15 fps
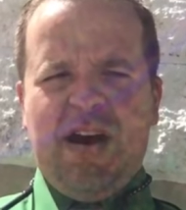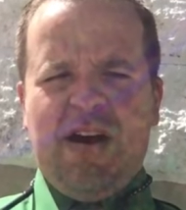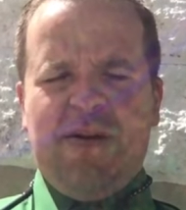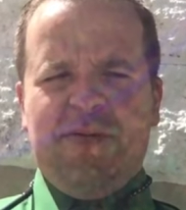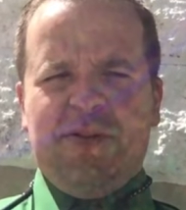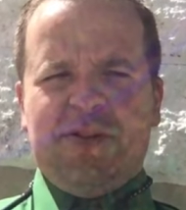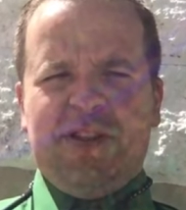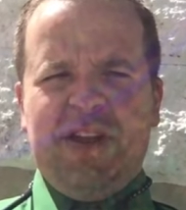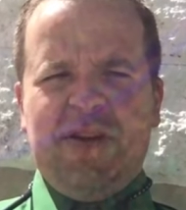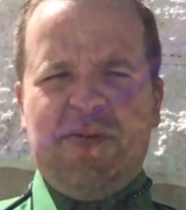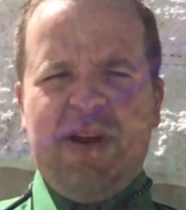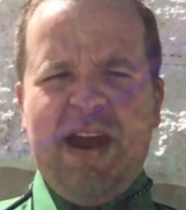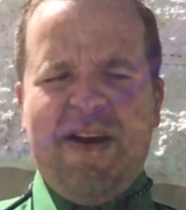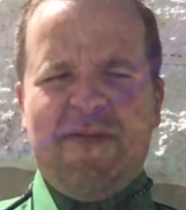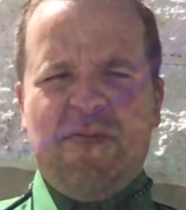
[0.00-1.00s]
You'll see that
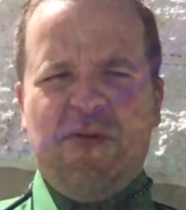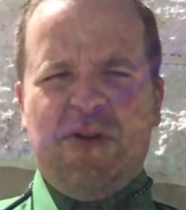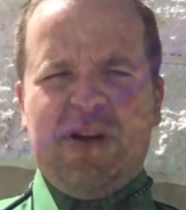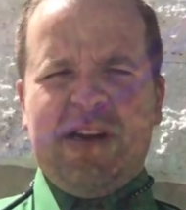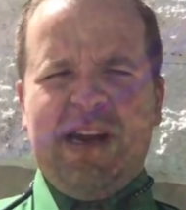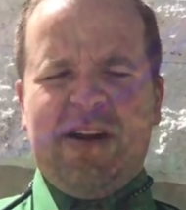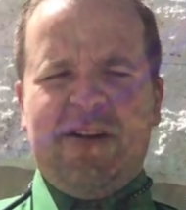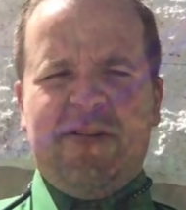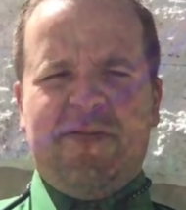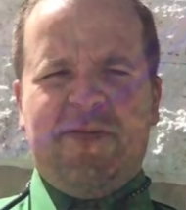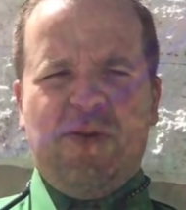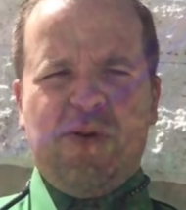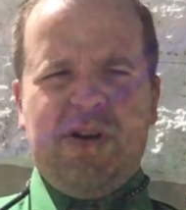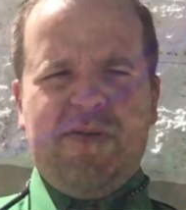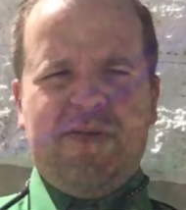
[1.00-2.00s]
we have it broken down into
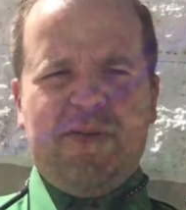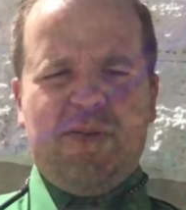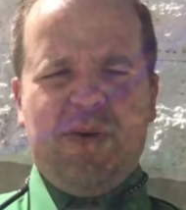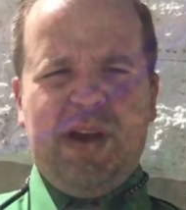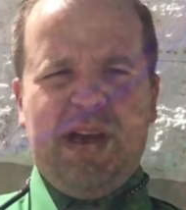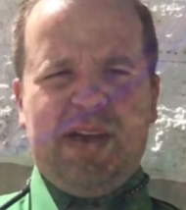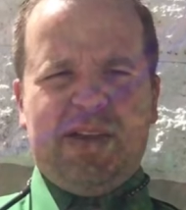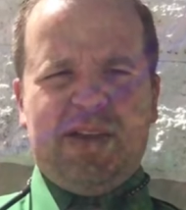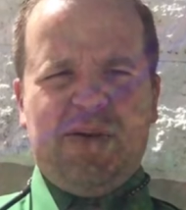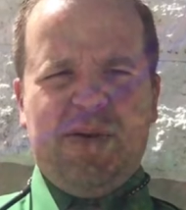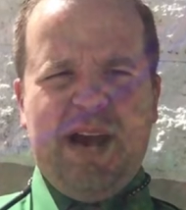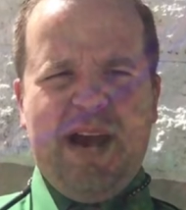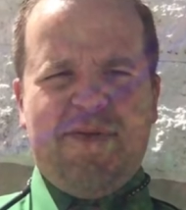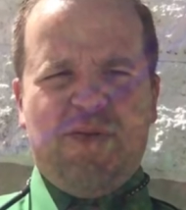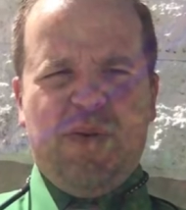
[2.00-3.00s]
4 different weeks. So,
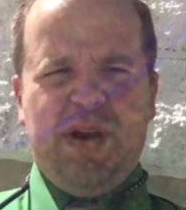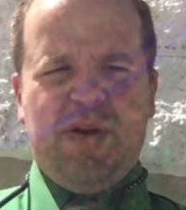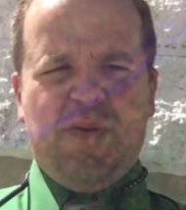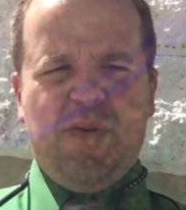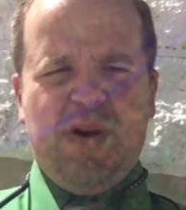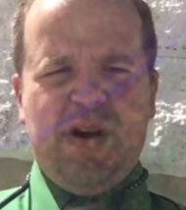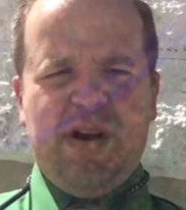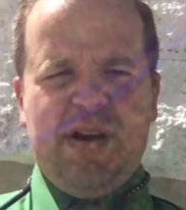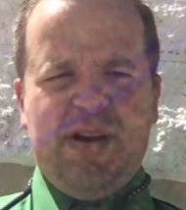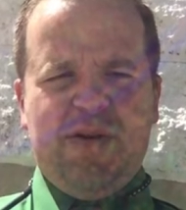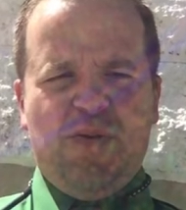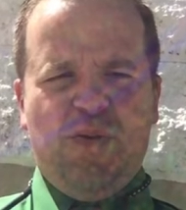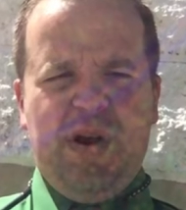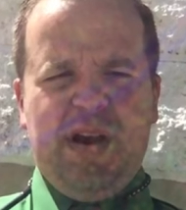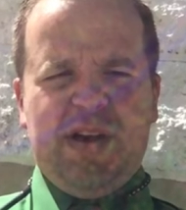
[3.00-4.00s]
we have week
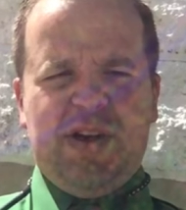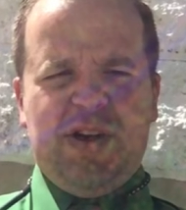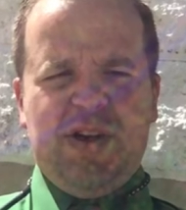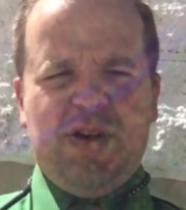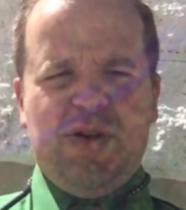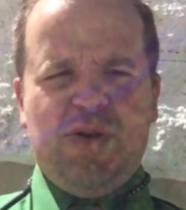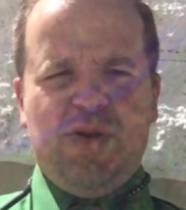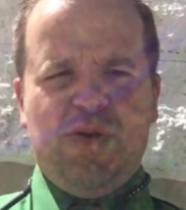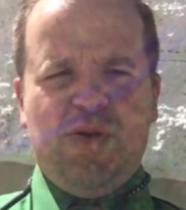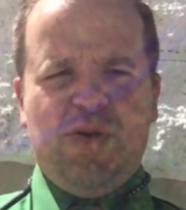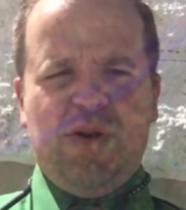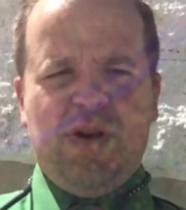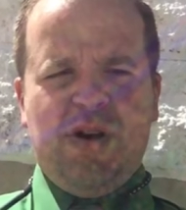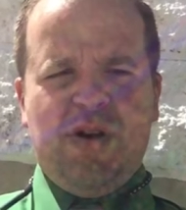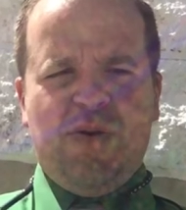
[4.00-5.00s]
1, week 2,
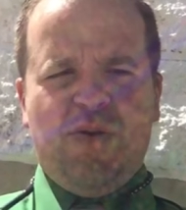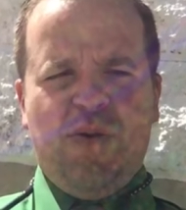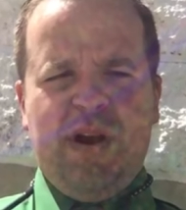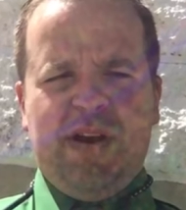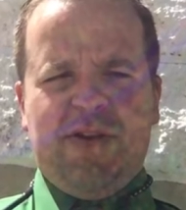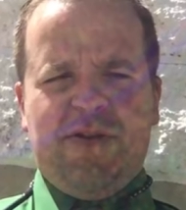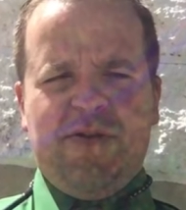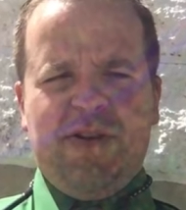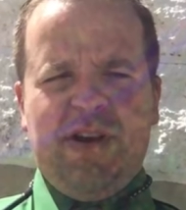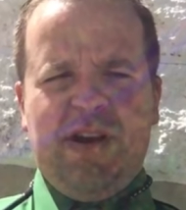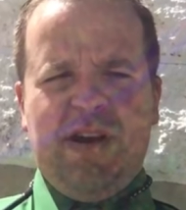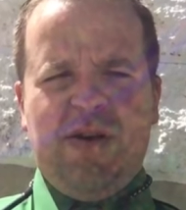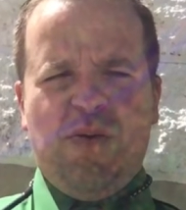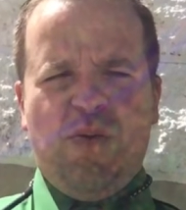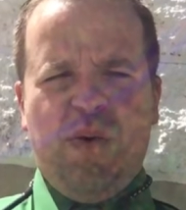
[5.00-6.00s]
week
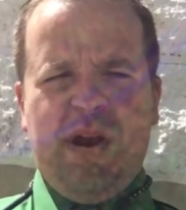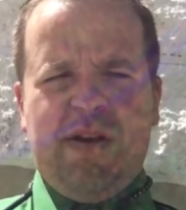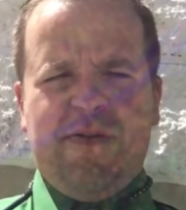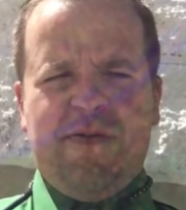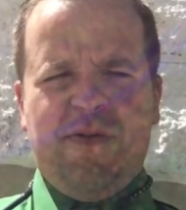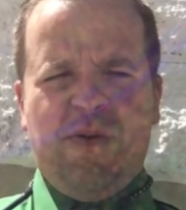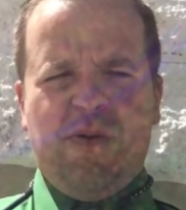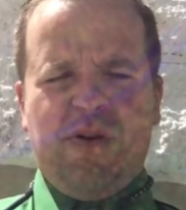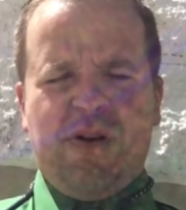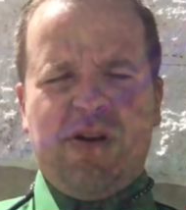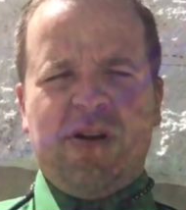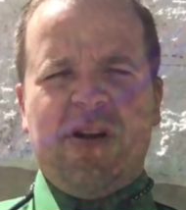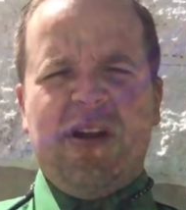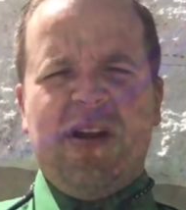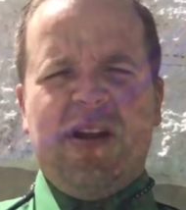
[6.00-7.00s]
3, week 4.